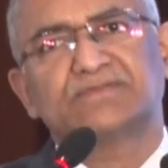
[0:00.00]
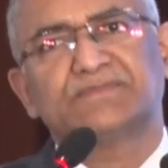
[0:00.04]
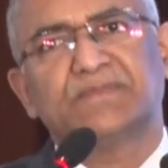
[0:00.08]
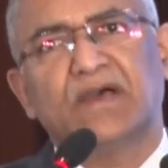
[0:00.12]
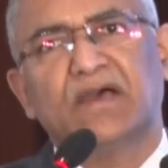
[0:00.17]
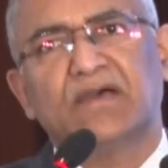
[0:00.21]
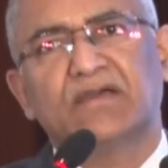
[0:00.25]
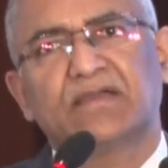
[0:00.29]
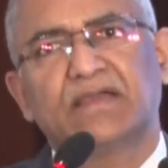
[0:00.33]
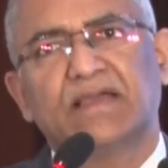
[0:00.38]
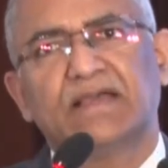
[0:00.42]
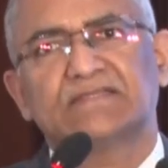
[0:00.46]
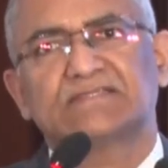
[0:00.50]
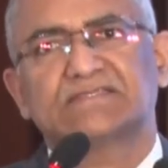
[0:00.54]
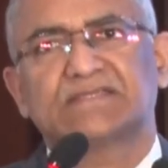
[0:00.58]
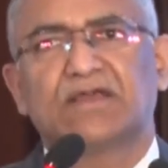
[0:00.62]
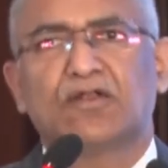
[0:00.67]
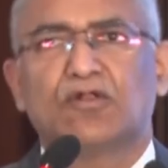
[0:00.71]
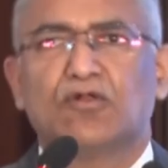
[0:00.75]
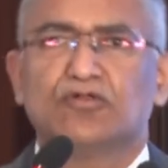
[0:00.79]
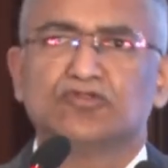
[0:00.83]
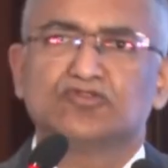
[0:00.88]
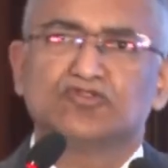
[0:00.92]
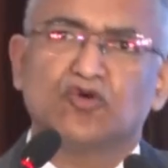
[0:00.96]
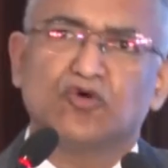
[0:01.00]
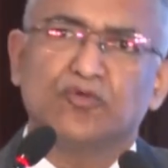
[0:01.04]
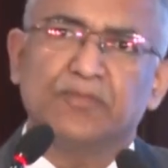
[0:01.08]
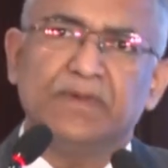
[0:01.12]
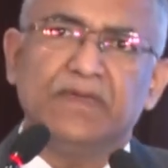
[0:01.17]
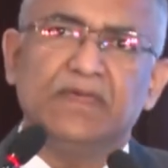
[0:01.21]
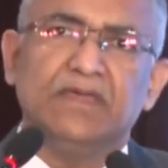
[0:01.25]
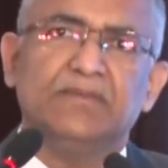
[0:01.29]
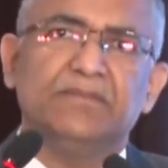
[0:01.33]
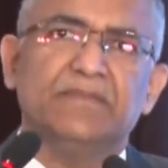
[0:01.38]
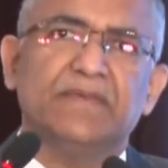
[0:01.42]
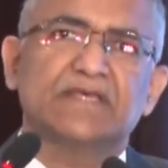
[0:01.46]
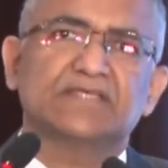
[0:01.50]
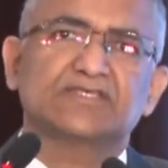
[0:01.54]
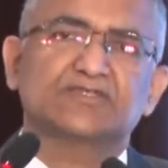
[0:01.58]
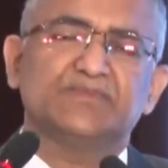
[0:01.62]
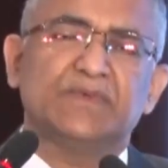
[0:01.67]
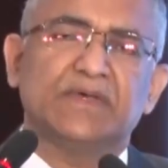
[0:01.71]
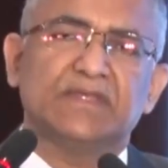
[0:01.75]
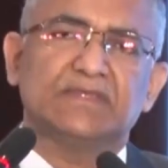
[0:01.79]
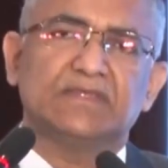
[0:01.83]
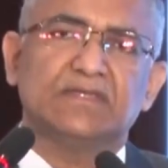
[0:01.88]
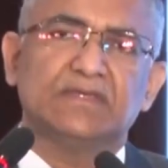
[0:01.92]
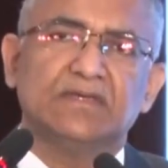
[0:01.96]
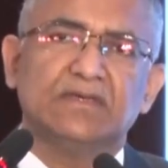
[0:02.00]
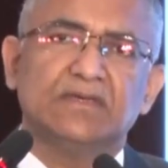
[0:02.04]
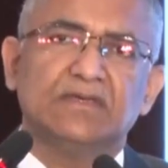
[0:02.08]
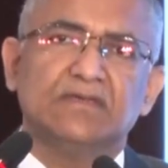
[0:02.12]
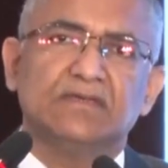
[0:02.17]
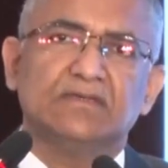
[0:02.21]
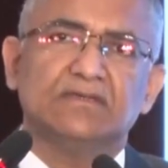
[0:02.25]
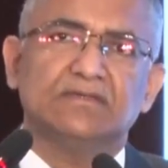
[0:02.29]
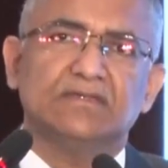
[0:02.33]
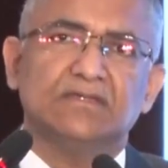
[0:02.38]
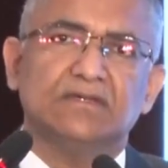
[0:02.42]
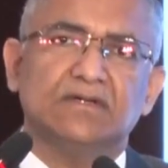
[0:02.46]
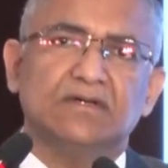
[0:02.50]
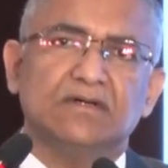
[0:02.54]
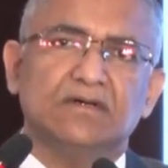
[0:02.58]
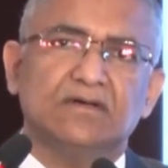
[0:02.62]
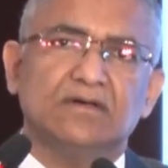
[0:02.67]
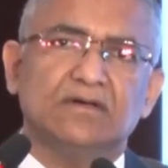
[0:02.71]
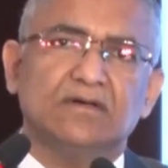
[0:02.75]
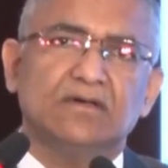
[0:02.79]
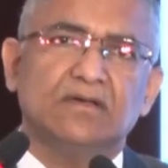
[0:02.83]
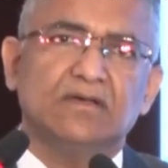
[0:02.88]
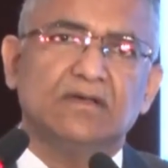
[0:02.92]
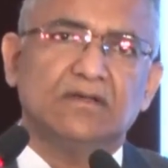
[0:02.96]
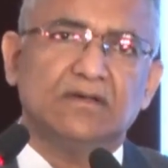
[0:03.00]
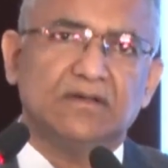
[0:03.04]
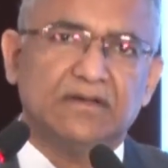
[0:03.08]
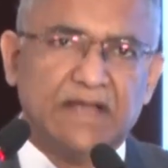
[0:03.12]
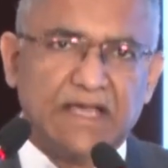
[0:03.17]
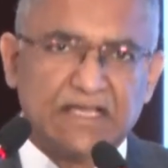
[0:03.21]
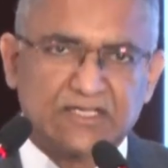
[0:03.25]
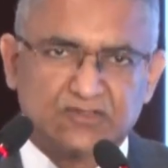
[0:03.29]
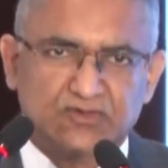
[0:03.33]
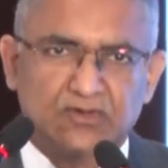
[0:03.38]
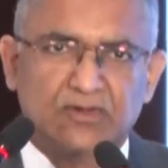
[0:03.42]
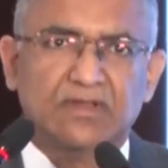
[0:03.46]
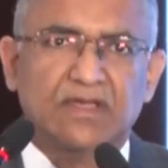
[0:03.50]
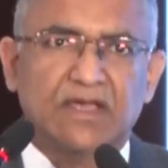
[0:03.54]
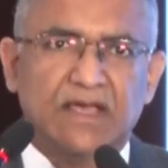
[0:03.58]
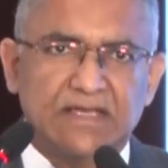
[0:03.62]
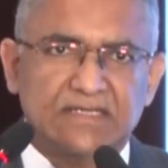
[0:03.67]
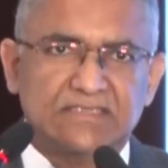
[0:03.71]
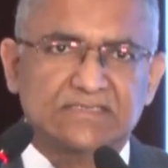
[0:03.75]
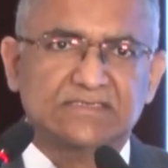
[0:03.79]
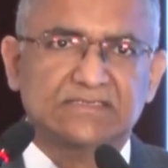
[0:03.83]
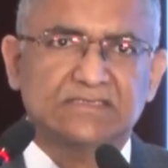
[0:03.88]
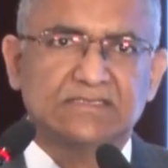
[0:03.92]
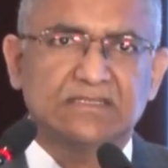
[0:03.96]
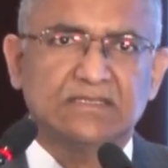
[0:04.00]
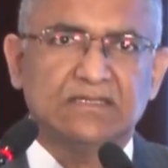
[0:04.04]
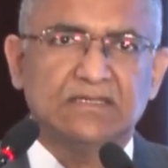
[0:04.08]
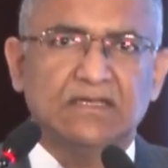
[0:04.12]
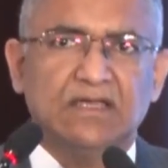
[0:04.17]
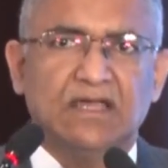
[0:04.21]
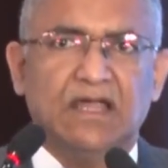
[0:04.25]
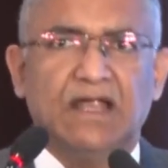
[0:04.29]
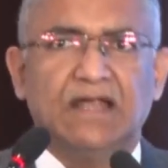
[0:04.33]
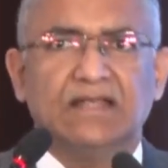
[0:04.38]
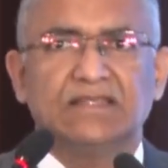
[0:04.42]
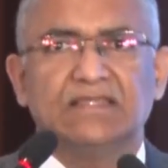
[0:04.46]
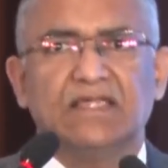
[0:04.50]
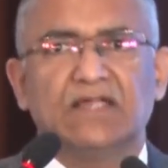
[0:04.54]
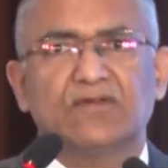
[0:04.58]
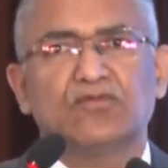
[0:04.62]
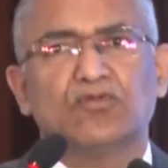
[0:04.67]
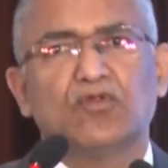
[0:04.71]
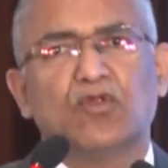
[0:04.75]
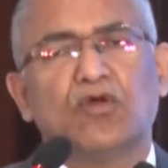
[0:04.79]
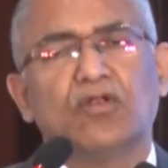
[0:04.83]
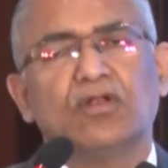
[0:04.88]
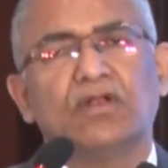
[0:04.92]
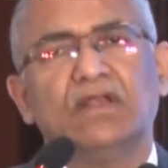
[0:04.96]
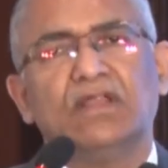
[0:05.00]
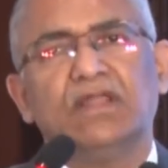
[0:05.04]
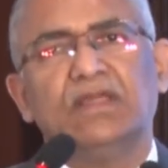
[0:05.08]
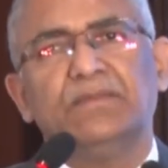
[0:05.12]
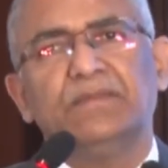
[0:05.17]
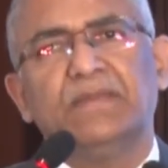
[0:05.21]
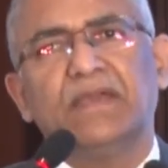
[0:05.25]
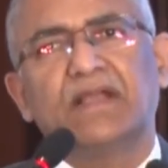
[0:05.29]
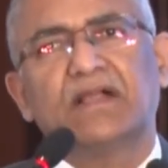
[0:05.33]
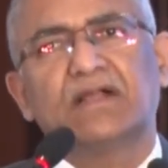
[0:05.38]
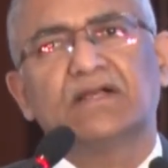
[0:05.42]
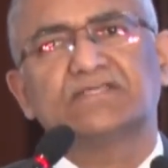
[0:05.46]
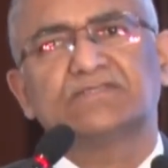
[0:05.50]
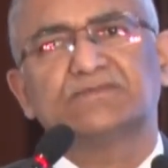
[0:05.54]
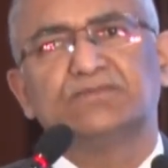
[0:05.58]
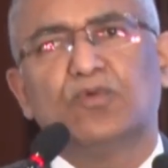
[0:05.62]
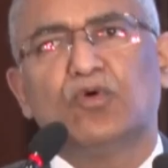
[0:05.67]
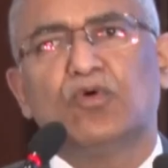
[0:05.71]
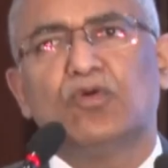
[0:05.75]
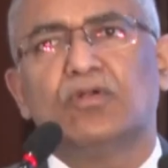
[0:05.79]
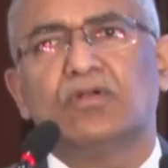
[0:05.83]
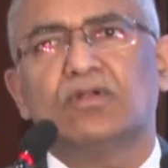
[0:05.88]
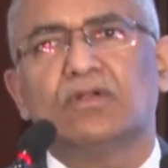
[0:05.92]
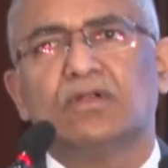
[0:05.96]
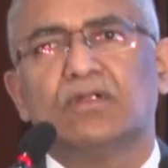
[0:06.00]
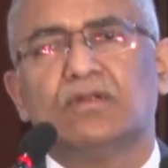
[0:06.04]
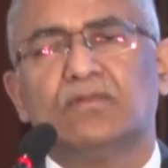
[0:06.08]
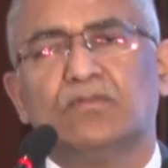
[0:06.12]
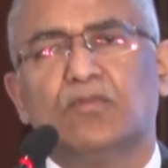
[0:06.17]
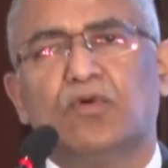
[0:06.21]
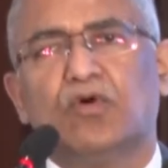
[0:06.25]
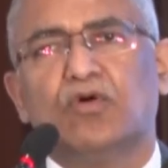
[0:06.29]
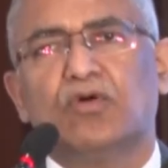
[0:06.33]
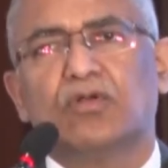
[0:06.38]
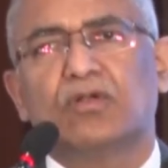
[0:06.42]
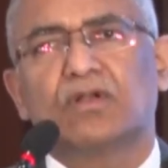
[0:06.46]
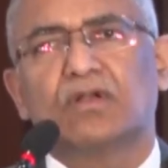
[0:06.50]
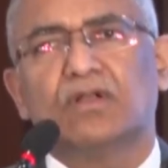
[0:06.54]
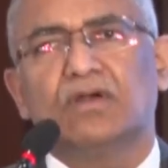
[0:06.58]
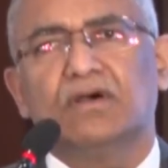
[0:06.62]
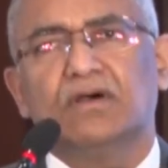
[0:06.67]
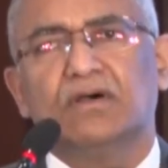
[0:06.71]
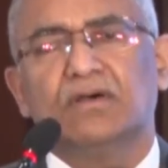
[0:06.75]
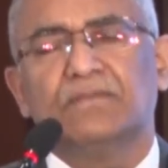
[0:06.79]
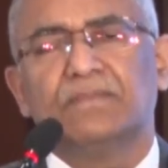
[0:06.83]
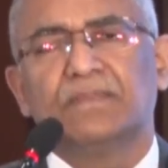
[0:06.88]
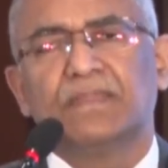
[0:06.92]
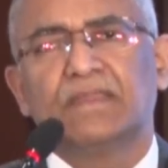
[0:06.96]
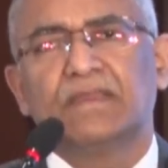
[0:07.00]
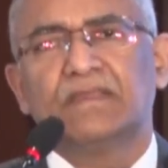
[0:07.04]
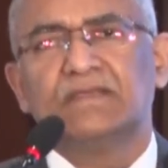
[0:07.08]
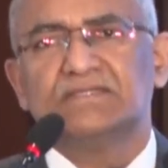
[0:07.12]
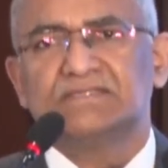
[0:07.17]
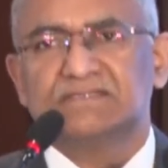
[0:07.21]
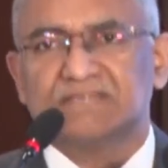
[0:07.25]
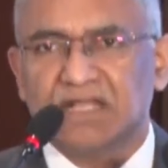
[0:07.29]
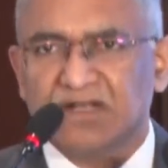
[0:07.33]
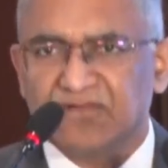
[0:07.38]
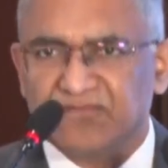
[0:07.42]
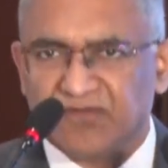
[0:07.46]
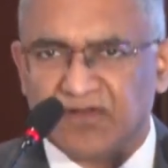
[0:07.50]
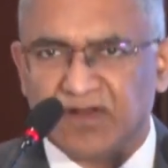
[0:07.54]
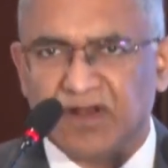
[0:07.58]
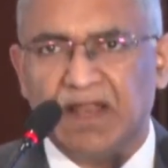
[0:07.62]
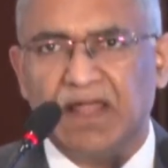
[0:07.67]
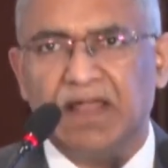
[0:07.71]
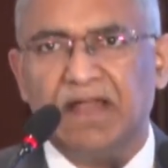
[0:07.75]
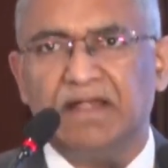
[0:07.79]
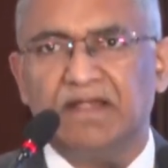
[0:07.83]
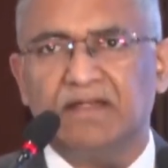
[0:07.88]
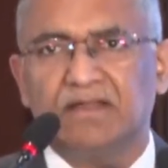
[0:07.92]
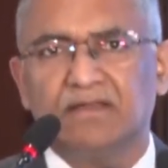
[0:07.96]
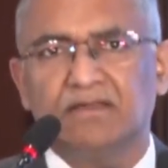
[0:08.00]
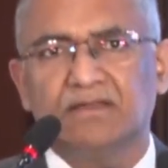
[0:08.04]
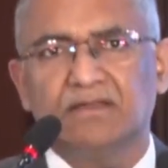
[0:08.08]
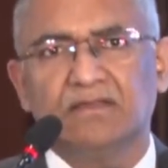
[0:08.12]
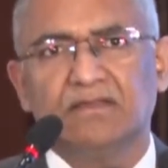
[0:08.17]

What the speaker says: biogas can also be mixed with the natural gas, and that will only make us more self-reliant.